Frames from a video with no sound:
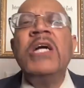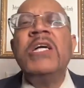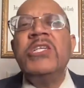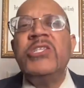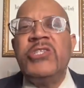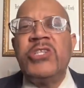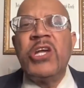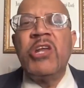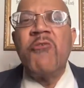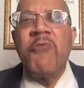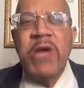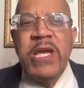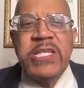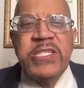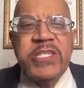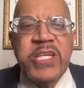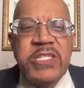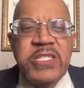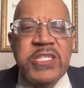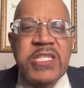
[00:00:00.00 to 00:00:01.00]

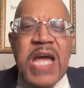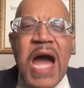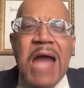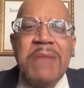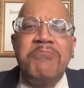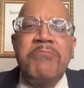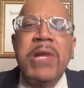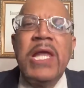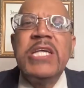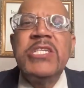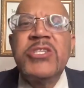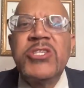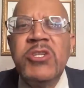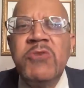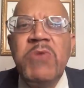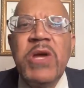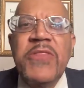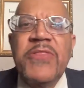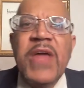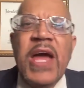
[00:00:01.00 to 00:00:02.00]
generations. God bless you.
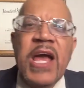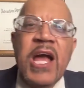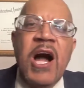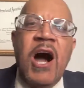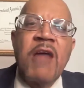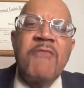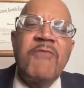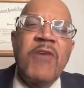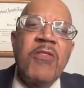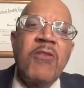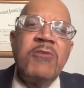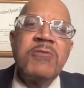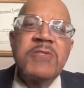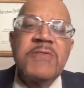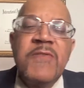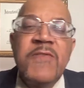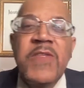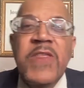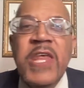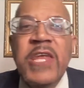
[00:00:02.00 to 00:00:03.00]
We thank God for those of you
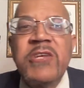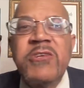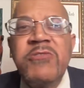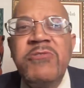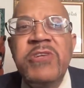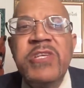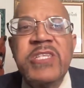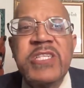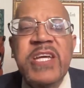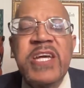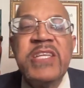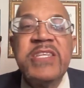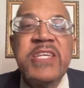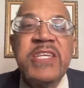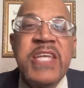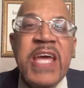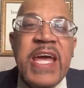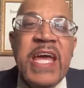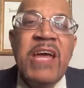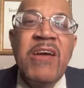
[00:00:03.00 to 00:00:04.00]
that tuned us in
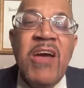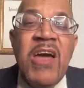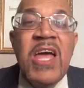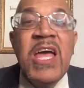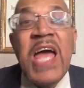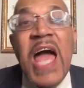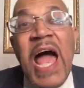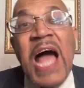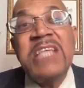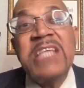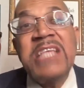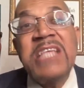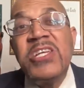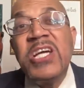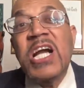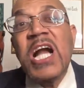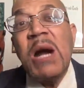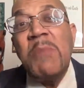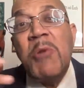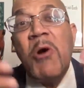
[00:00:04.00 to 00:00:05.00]
today. ask you
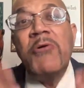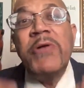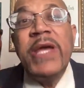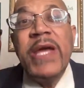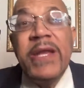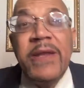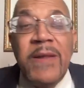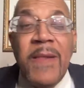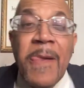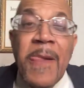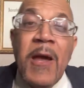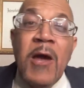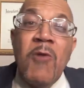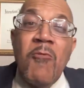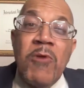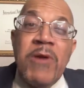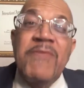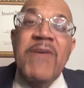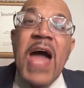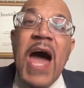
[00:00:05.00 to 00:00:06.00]
to come on in.
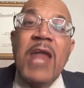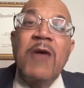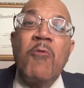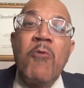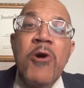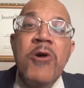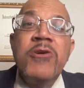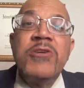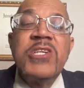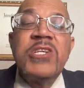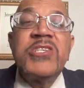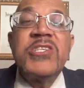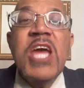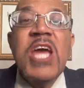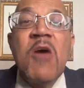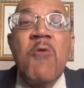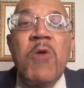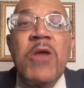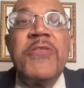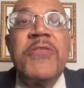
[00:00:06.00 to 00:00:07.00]
We've got a word to
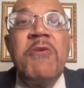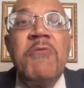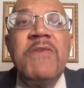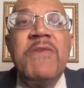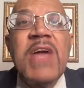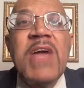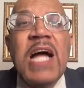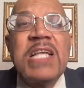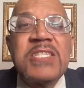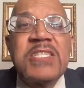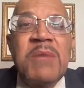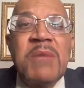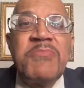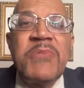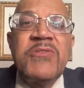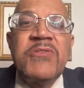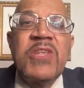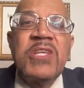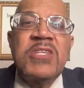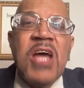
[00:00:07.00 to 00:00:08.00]
share with you. We've got
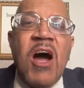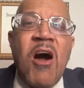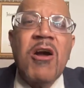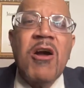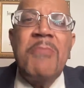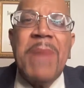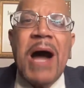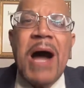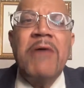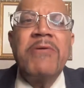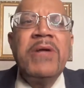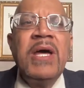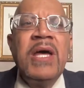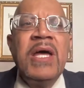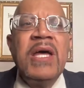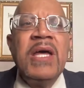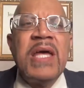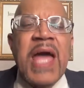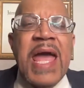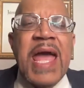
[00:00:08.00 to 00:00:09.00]
something to talk about.
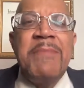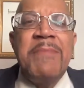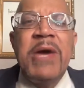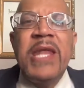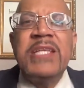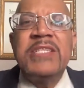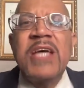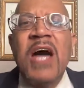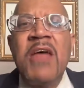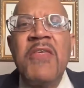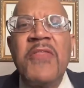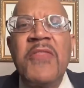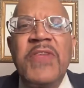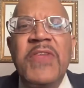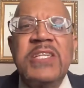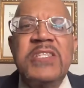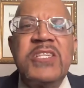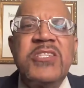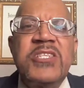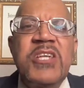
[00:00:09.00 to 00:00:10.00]
Amen. There's other
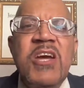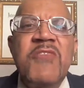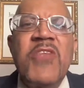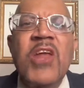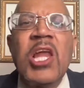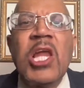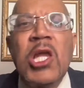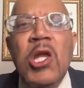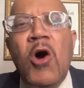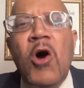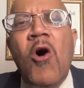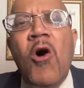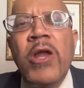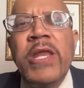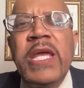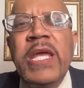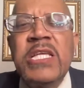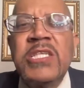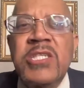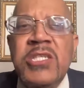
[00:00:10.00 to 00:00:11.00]
things to share. The Lord
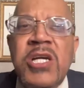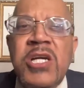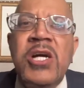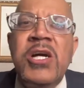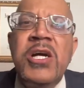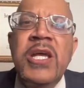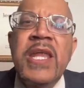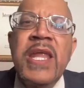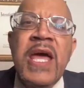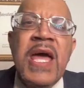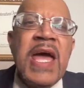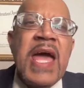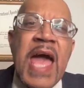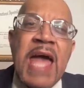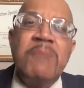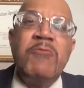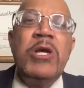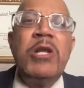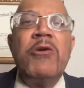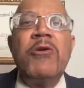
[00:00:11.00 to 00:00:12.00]
is good,
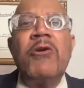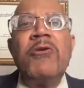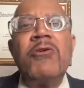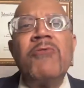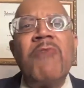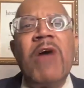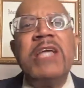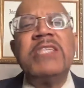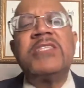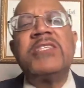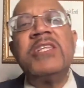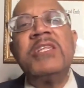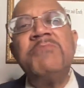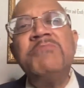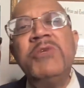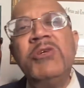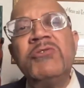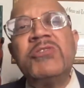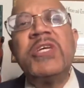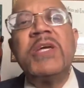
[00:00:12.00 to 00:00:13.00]
and we don't own the rights to the
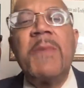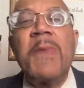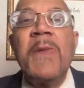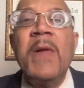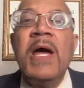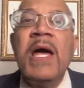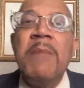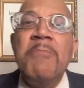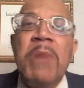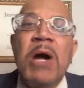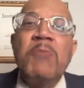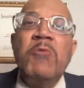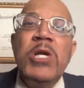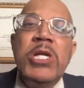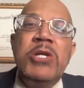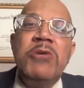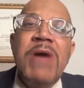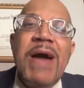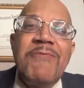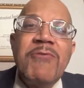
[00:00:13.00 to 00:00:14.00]
music, but we
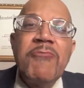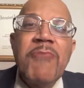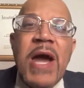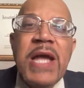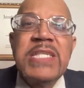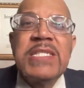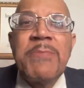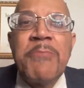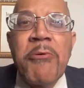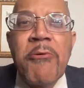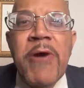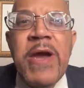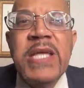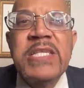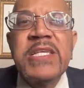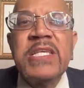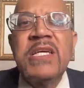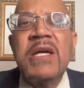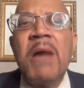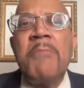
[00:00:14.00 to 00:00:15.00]
do have a right to
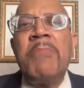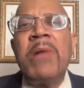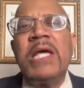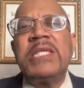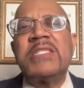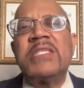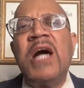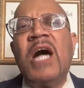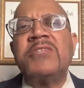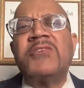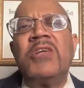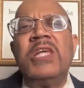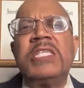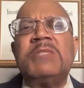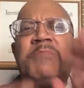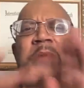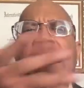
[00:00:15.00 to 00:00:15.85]
praise and bless God. So let's